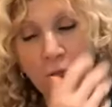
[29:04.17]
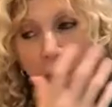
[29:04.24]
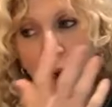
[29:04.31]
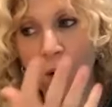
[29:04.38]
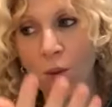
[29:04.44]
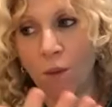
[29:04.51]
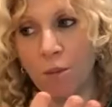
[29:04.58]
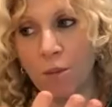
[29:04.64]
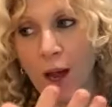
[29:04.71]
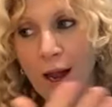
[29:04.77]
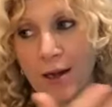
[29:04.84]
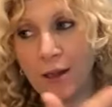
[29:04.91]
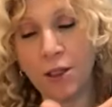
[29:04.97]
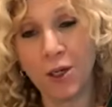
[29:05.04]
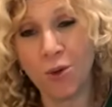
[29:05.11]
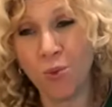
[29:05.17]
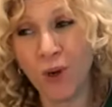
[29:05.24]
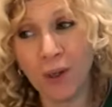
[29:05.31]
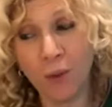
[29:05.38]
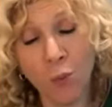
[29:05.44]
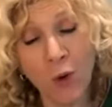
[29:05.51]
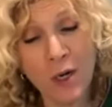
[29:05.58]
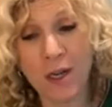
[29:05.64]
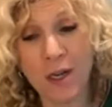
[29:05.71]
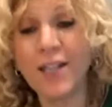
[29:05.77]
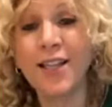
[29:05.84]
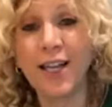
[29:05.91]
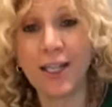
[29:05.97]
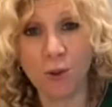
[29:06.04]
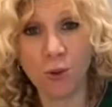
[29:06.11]
you know, I look, we're, we're
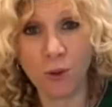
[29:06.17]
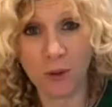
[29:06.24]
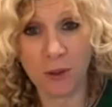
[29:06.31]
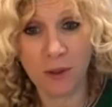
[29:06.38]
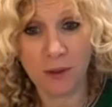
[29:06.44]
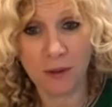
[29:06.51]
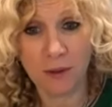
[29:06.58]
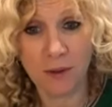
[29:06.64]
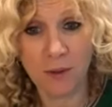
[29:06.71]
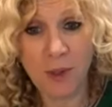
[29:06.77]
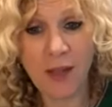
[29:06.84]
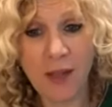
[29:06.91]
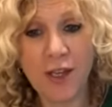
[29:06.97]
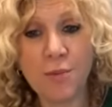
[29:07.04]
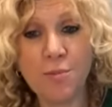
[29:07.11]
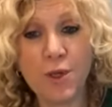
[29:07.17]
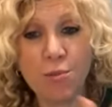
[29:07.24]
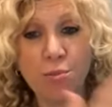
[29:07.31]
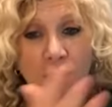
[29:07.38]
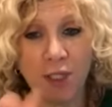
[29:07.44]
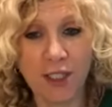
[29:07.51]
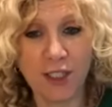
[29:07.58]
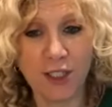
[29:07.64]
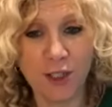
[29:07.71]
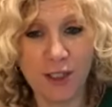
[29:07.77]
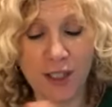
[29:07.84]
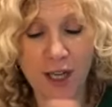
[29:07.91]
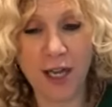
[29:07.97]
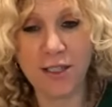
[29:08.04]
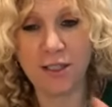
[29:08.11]
not that old. I think people look at our
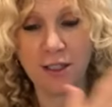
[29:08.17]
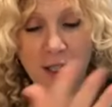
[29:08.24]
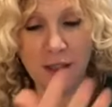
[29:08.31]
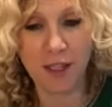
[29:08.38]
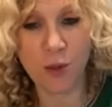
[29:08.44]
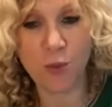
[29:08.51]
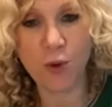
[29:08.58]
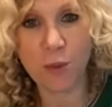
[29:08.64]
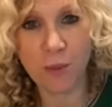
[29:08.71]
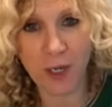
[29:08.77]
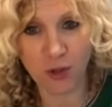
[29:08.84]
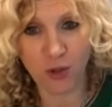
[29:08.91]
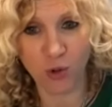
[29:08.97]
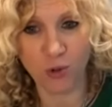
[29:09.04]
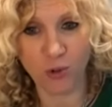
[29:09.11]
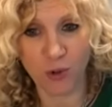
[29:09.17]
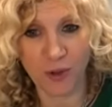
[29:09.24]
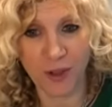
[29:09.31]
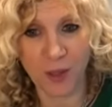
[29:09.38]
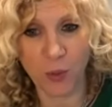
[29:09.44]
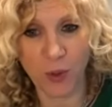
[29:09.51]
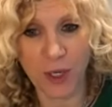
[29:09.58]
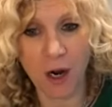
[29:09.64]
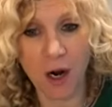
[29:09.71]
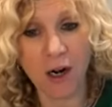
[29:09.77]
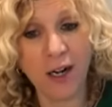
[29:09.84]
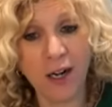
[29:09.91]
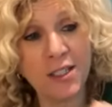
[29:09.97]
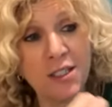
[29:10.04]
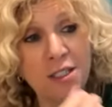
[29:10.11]
size and they think we're much older than we
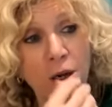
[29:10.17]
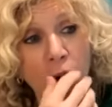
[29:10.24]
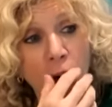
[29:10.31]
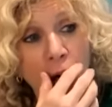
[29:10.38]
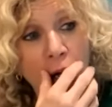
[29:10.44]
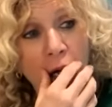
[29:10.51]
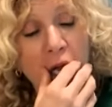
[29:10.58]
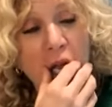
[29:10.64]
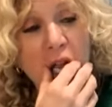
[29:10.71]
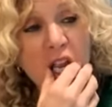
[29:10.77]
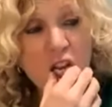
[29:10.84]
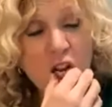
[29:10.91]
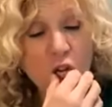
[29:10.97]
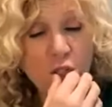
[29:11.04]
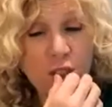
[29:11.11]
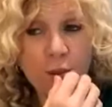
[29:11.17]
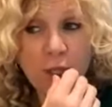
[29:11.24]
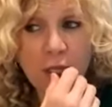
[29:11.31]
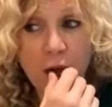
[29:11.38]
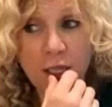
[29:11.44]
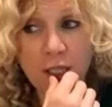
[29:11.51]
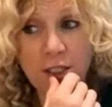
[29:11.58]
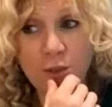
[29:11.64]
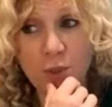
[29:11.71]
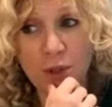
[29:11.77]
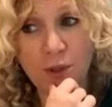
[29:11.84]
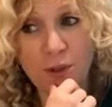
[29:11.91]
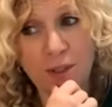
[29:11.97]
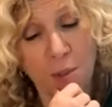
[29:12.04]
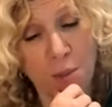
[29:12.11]
are. And so, you know, to be honest
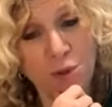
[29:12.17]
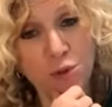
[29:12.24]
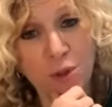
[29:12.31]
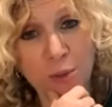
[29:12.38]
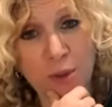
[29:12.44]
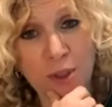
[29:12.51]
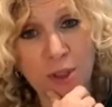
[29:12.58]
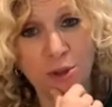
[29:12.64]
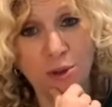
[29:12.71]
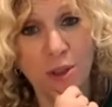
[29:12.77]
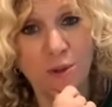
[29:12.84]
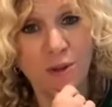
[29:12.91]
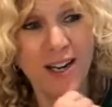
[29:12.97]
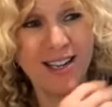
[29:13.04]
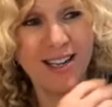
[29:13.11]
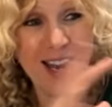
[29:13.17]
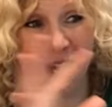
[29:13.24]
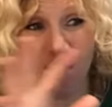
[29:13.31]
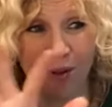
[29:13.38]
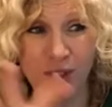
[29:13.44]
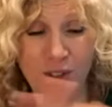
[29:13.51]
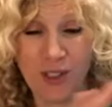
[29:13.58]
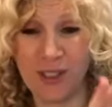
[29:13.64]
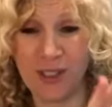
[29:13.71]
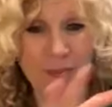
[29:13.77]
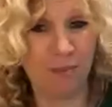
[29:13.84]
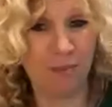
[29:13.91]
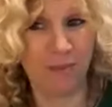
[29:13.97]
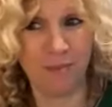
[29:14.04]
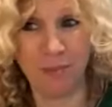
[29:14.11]
with you, some of what we're doing right now is just
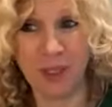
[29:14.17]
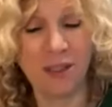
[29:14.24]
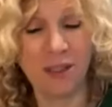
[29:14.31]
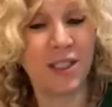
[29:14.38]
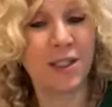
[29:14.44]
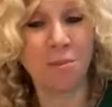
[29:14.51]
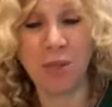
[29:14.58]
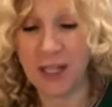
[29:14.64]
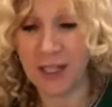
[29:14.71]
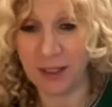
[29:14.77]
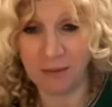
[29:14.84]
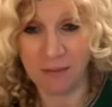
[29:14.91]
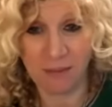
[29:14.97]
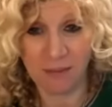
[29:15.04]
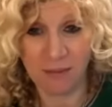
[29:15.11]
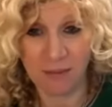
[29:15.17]
building the plane